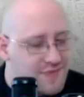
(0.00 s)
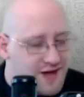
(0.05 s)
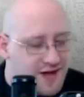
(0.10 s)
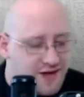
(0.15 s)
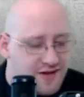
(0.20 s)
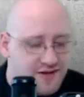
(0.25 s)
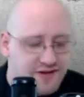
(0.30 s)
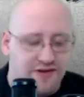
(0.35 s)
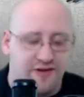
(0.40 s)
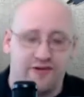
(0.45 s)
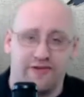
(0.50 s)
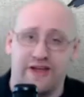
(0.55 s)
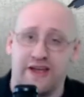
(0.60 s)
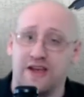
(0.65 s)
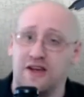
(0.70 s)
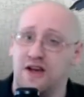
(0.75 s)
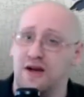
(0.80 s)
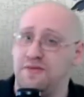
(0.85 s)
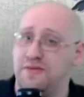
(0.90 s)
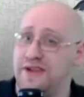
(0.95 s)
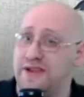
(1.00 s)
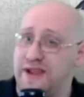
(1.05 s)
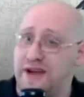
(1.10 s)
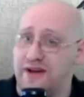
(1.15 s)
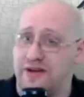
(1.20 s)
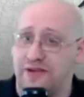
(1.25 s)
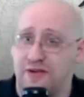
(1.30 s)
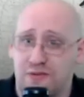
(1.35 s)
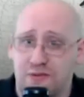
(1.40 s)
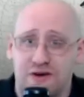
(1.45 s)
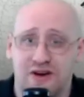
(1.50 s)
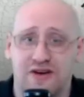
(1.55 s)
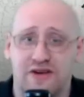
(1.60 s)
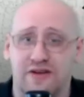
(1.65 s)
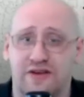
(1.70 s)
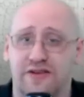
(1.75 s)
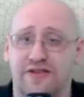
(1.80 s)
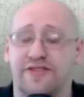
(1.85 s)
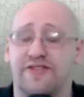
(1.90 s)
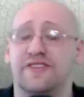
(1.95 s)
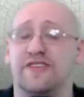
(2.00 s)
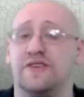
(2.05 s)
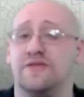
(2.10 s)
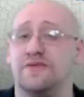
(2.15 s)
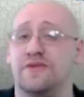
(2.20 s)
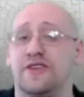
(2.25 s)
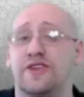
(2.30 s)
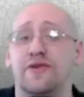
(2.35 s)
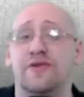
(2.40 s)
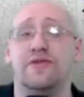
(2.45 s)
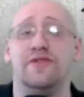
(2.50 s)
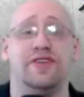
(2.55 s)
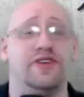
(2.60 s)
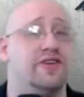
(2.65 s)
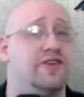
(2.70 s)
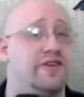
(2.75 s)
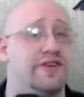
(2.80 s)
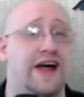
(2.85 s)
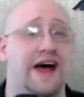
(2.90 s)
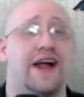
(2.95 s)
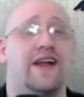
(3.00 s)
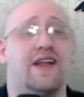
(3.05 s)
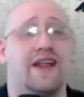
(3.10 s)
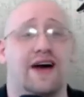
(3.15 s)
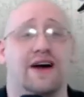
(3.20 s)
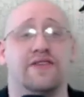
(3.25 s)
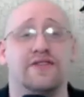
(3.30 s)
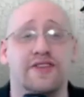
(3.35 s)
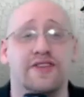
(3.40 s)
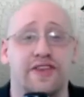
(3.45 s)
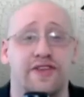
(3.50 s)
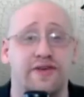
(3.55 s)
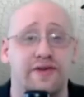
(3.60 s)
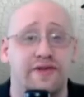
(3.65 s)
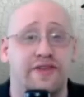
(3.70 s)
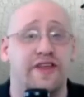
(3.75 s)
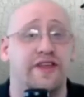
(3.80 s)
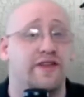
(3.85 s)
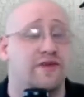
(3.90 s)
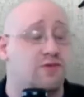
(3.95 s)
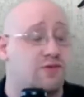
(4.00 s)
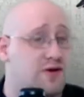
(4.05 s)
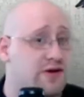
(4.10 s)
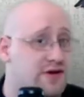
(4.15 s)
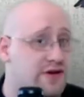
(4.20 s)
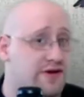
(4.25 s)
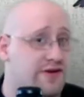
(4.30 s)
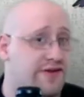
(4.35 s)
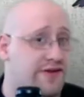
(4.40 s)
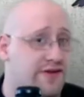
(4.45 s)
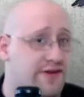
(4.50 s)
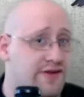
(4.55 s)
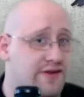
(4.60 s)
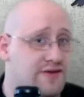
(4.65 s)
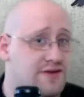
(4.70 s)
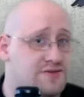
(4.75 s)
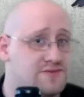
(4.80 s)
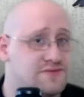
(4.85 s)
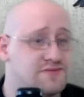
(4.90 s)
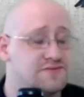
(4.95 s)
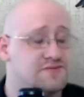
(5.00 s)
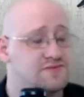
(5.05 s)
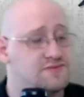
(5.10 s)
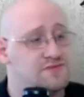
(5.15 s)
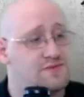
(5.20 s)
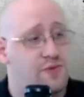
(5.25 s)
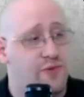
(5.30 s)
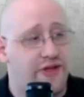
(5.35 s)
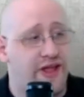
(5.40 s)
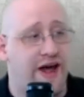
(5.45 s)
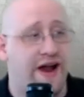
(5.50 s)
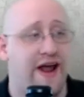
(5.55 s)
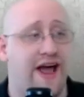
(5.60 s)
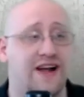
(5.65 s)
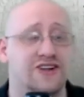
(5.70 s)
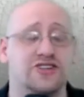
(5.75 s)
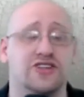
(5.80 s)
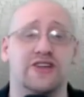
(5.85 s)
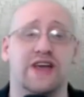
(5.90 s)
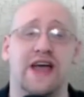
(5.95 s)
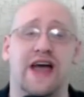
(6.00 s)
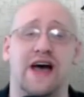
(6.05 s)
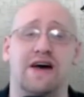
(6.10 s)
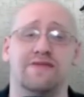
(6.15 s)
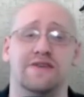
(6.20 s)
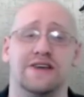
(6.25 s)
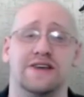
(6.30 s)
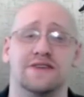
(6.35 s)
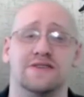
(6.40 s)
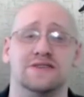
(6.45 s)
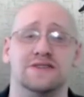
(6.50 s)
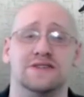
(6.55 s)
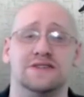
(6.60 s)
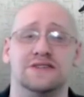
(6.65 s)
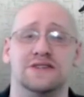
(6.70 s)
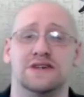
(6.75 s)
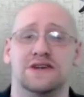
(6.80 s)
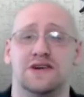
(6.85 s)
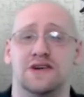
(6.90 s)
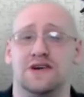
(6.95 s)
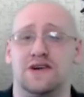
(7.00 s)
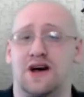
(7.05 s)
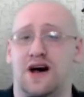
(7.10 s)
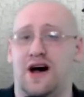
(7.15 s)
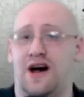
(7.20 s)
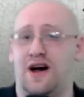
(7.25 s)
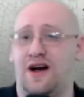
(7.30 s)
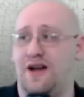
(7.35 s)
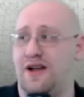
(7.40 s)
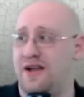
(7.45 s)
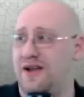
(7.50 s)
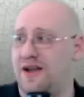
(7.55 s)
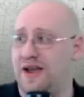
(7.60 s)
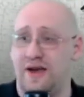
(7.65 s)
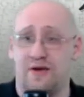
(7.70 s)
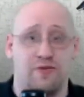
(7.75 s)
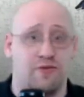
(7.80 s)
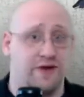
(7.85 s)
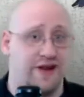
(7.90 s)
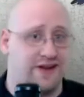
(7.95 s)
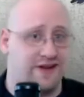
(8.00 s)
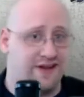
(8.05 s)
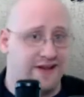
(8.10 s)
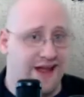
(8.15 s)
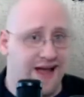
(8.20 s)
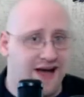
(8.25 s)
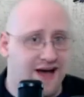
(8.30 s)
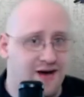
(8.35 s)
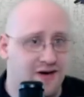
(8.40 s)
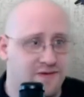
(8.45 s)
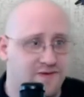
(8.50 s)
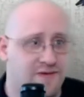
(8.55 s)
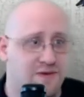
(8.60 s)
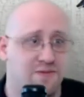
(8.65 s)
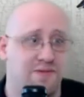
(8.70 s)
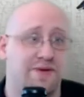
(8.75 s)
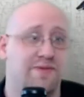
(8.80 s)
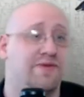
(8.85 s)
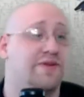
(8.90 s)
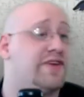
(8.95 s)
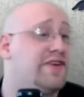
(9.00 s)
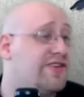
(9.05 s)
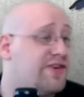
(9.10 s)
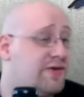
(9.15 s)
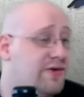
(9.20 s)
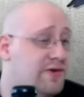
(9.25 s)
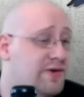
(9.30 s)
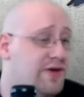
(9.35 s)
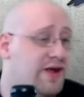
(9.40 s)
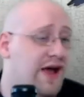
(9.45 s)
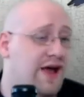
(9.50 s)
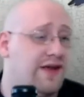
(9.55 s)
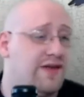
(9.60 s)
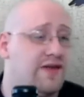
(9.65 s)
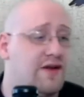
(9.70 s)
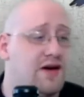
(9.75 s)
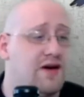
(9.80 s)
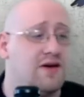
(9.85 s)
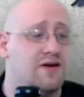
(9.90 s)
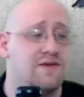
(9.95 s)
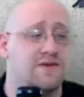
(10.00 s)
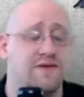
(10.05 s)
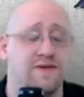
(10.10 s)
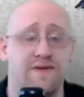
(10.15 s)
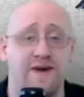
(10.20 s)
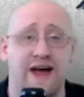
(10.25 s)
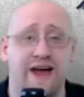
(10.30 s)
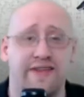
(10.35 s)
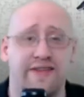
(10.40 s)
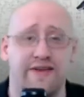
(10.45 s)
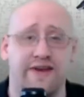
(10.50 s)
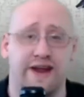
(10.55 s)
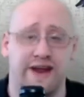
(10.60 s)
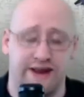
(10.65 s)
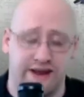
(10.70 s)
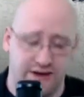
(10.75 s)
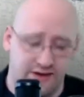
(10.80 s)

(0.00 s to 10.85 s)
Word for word: So they come and tell their workers, don't you, you're not allowed to use these words without actually having uh, it written down for people to scrutinize. Oh, fascinating.